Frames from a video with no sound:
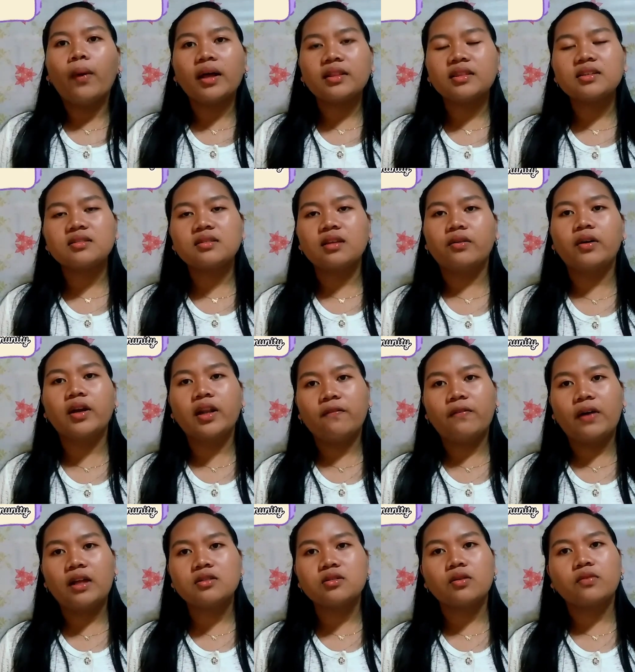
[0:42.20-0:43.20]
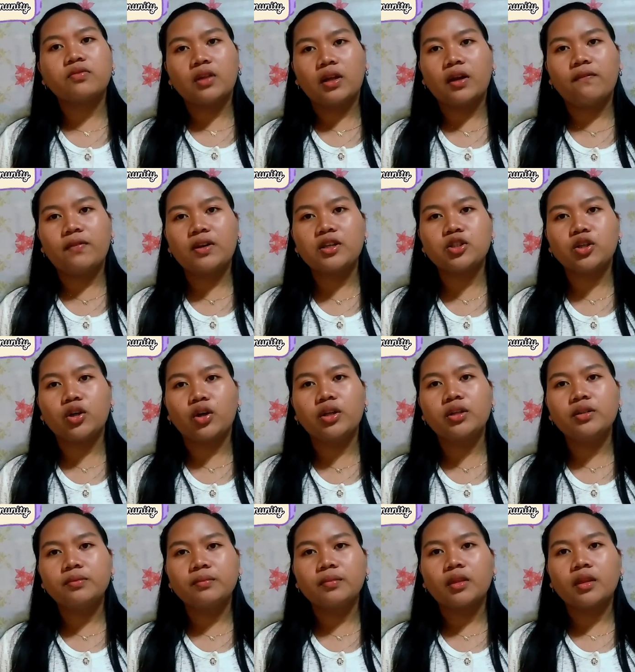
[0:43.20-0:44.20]
What is the relevance of
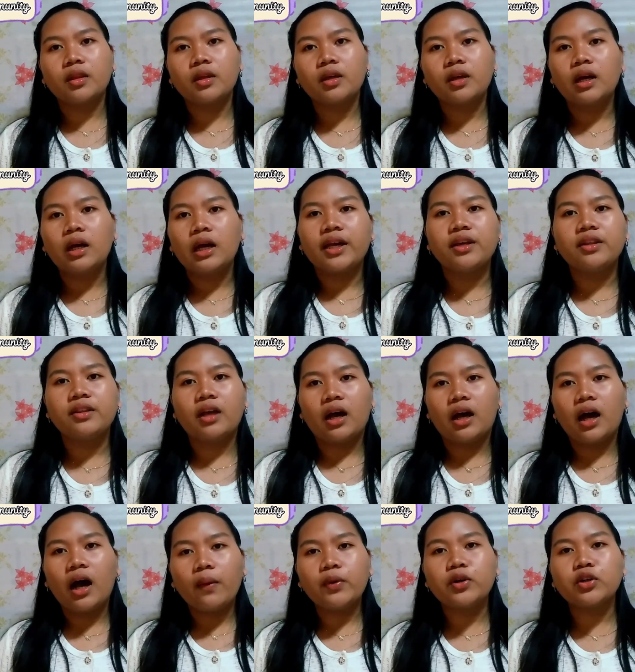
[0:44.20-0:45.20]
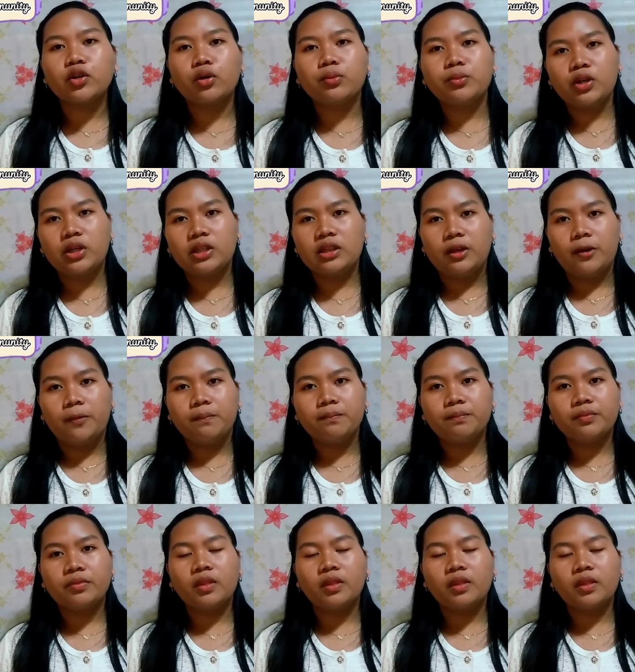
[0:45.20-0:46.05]
television in our community?